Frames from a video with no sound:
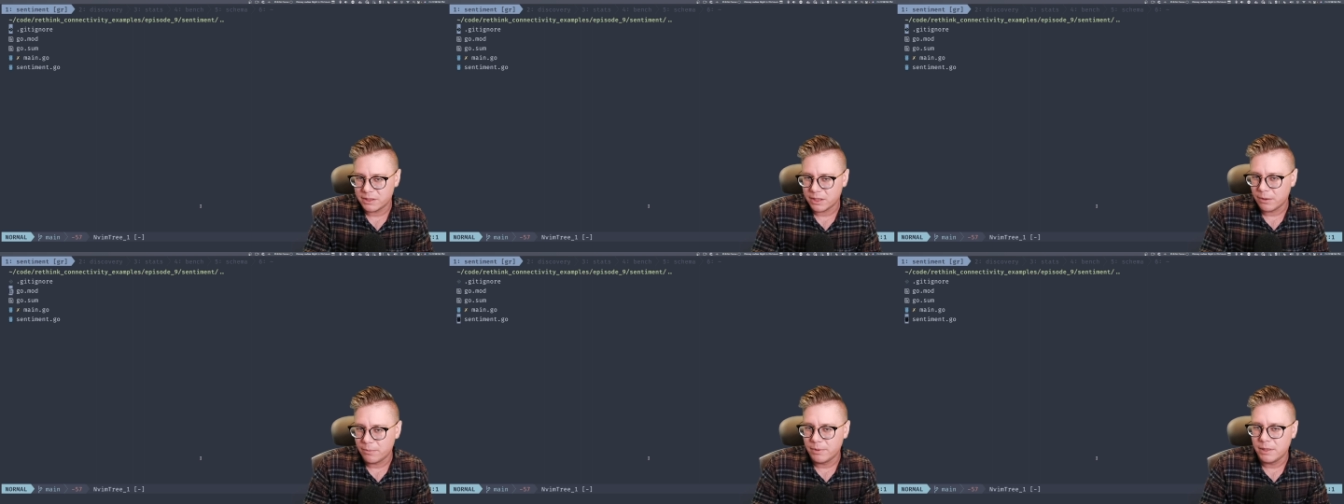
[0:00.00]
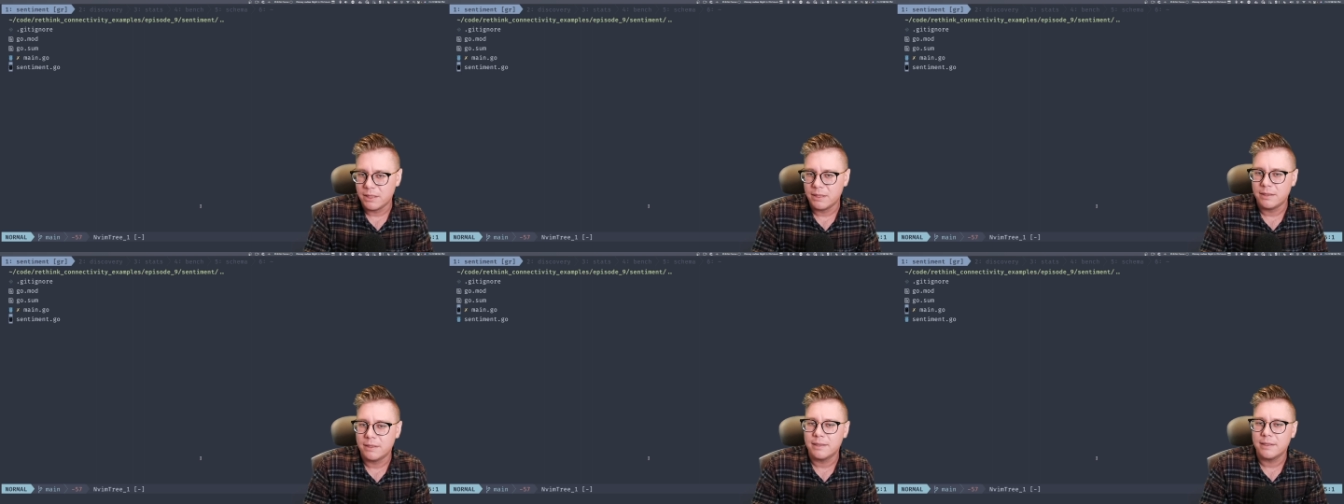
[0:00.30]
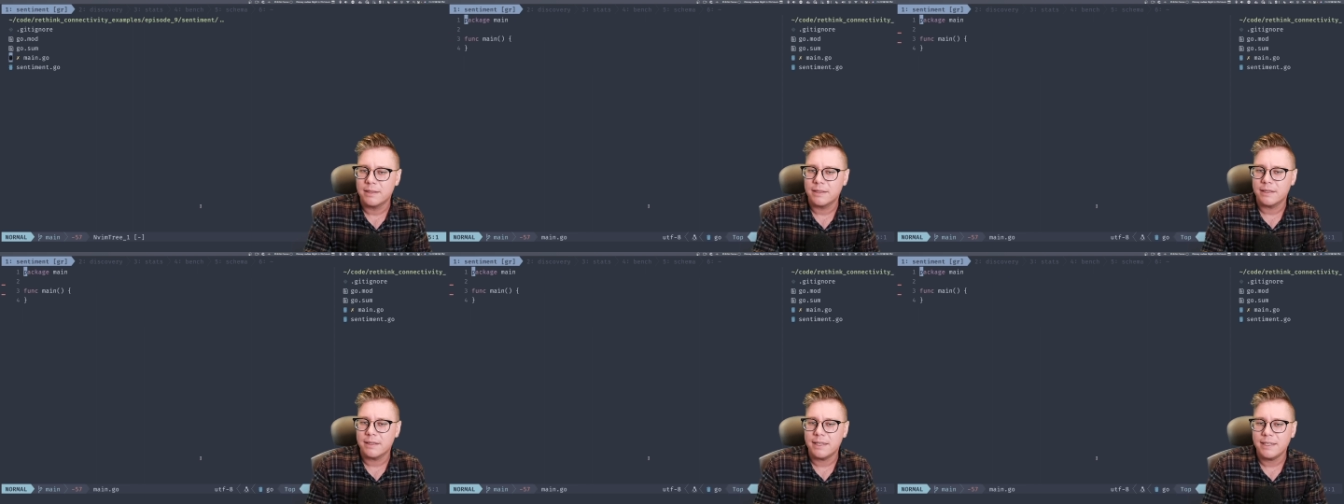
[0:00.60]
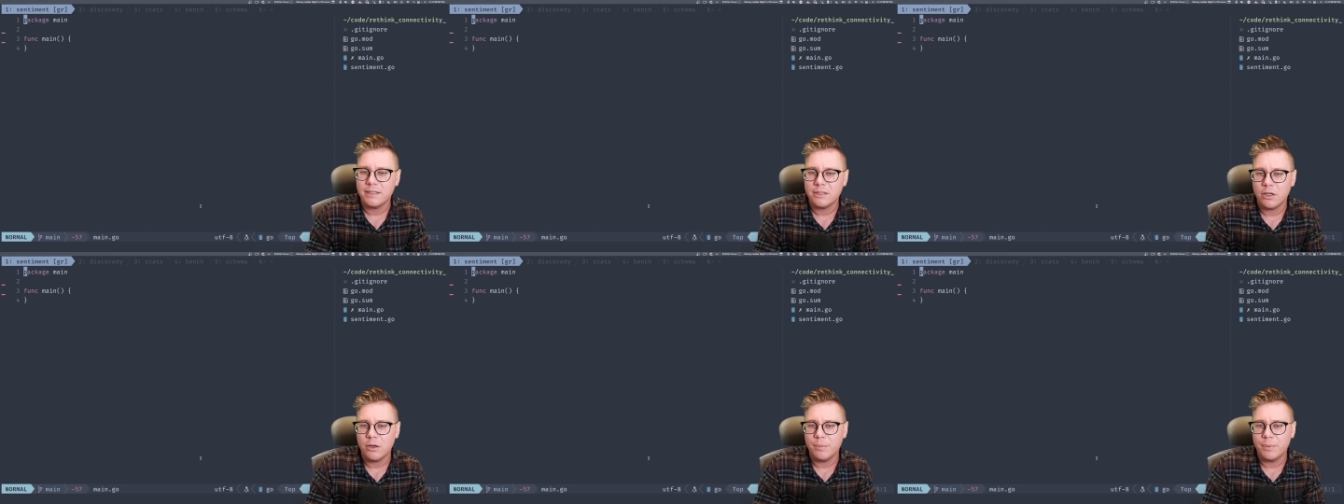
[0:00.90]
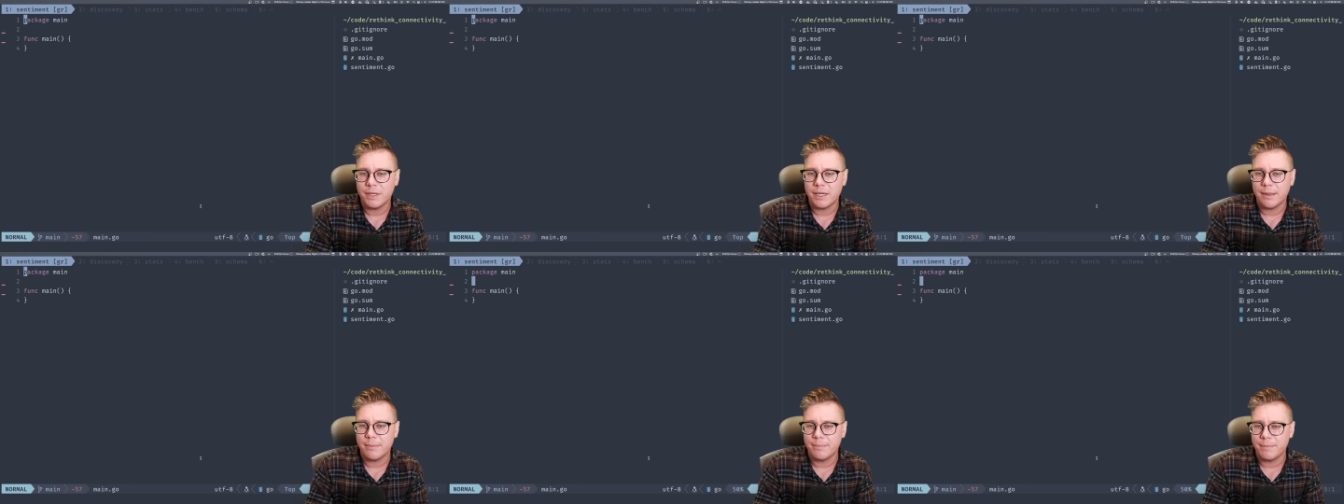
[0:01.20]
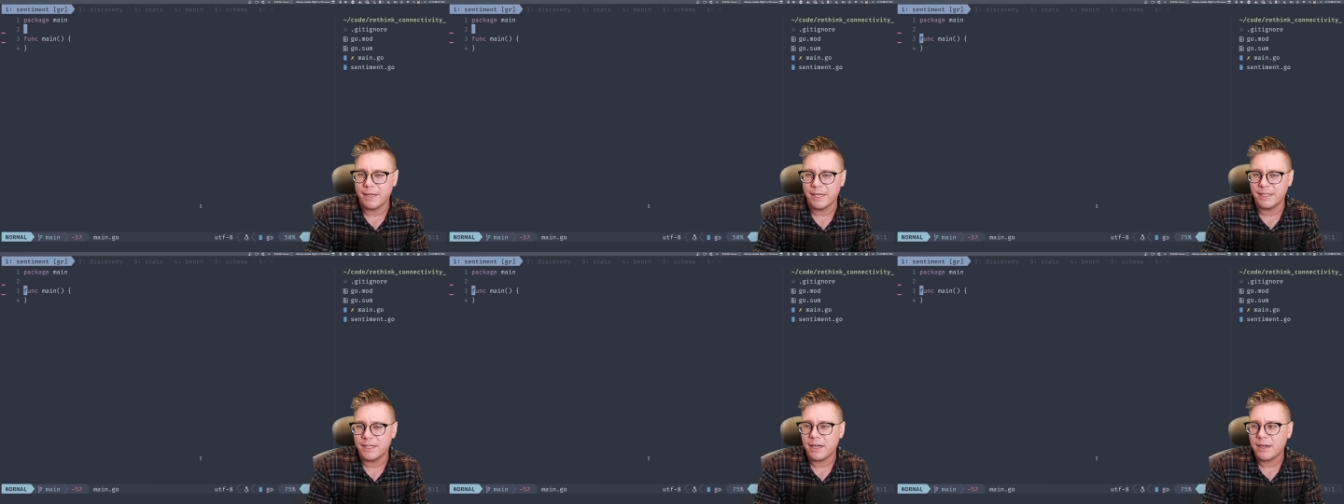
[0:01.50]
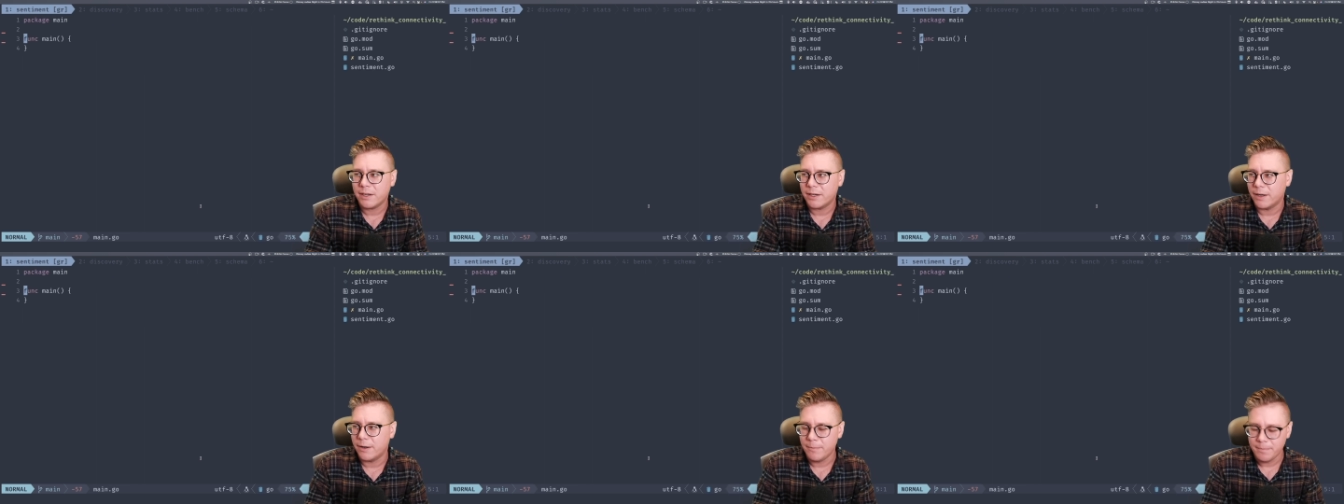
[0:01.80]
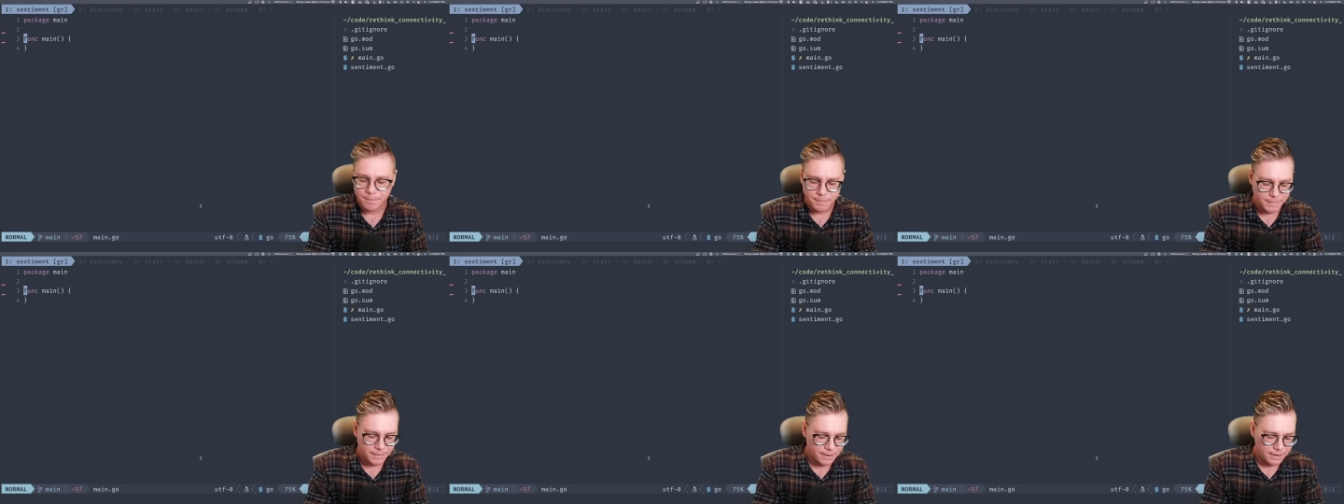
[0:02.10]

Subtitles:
So let's open up main.go,